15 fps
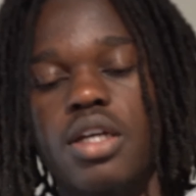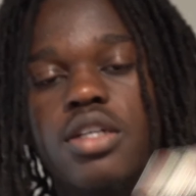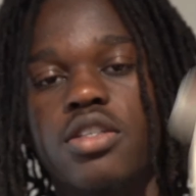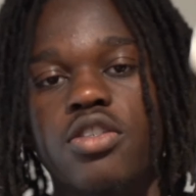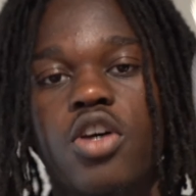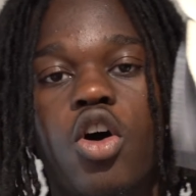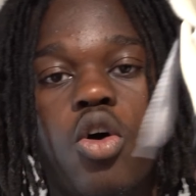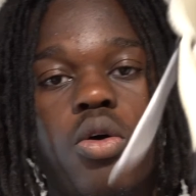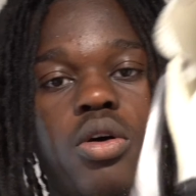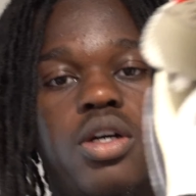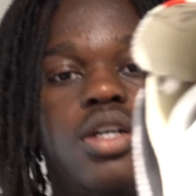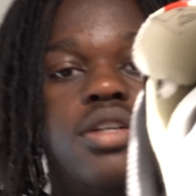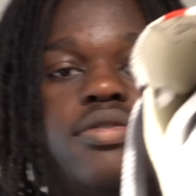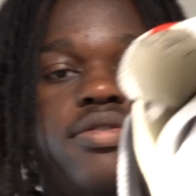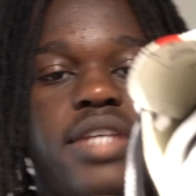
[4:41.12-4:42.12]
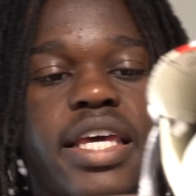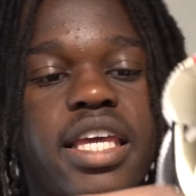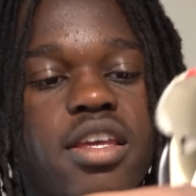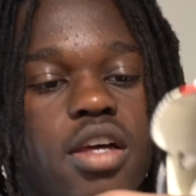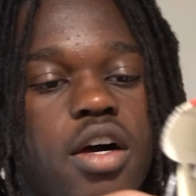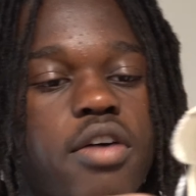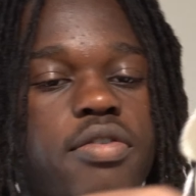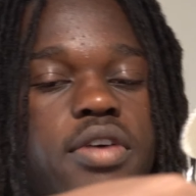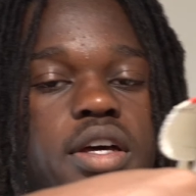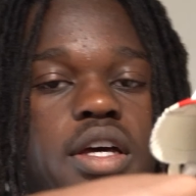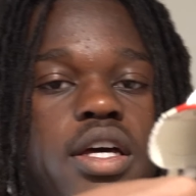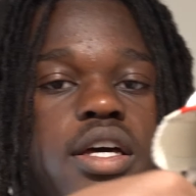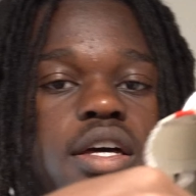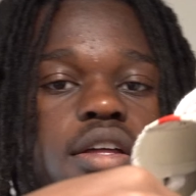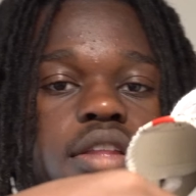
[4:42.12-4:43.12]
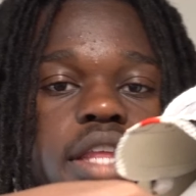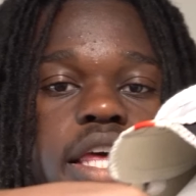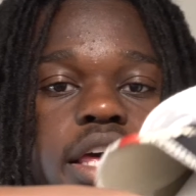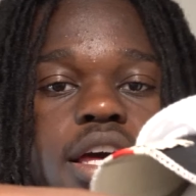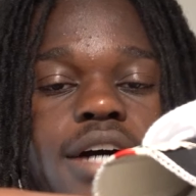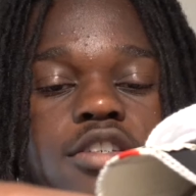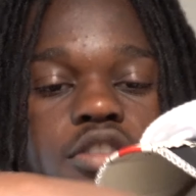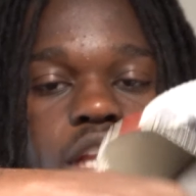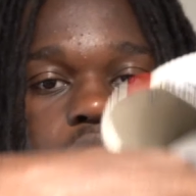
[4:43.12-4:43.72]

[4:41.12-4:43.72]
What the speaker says: So taking off, it comes with